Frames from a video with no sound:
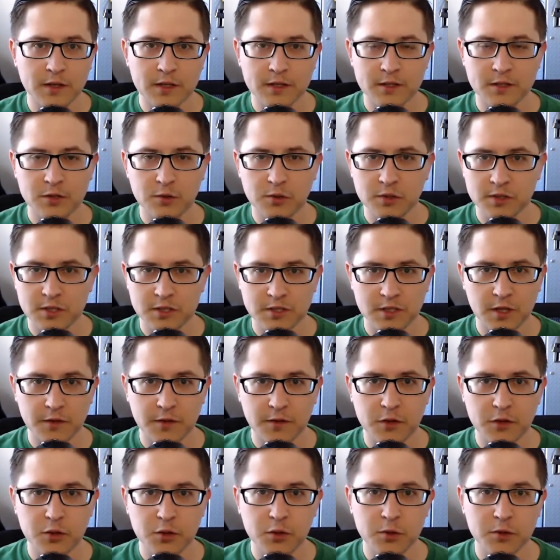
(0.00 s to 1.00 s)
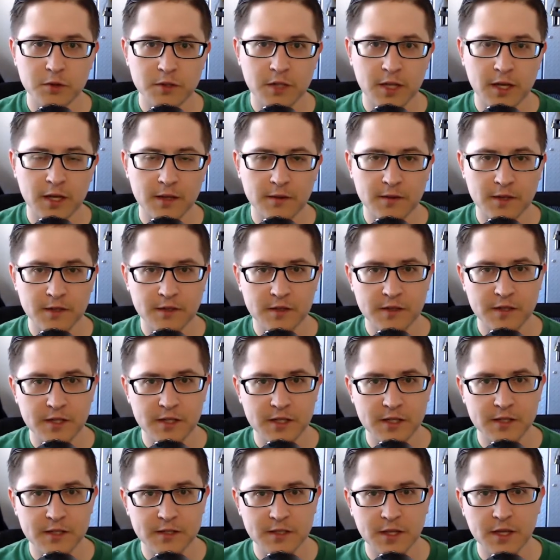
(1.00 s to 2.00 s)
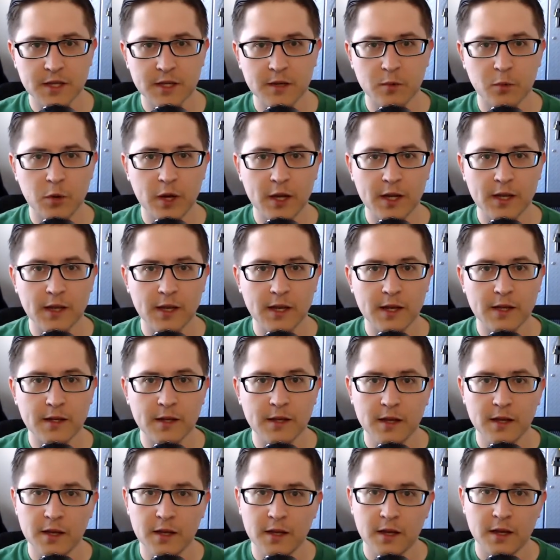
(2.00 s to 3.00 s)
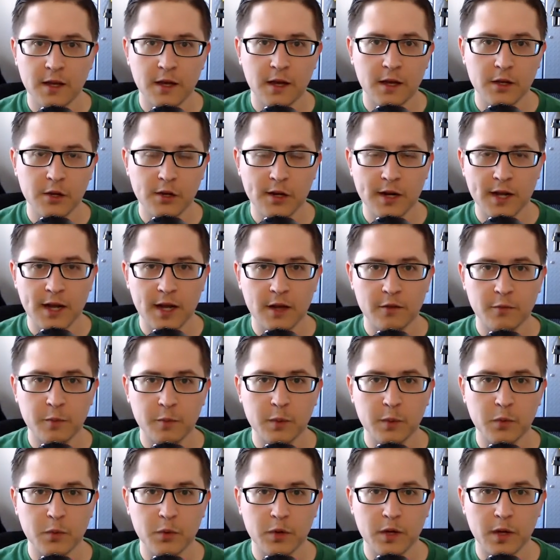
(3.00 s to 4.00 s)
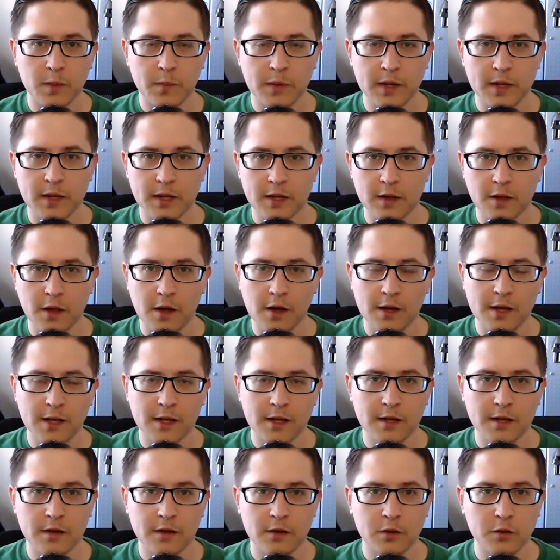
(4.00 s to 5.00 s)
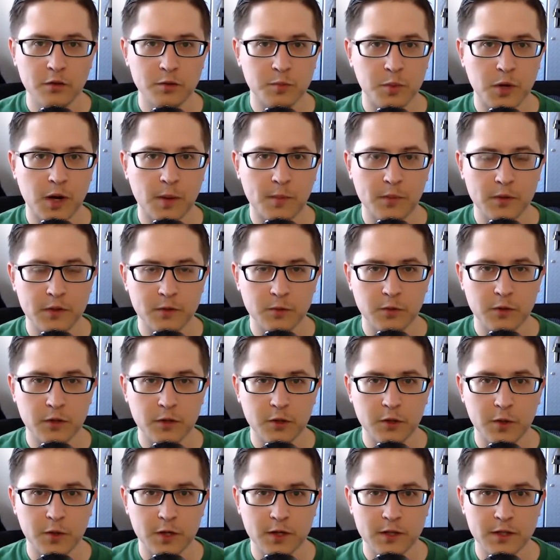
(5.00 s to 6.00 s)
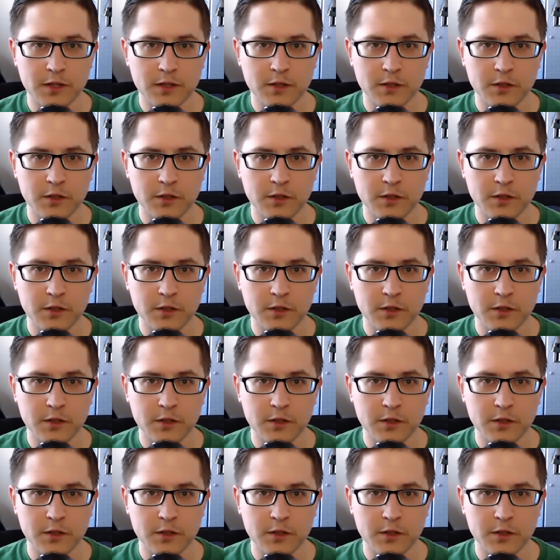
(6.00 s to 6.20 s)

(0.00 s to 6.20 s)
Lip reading: As soon as it's on the news that this city is going to regulate, you're going to have people come in and lock in those properties really quickly.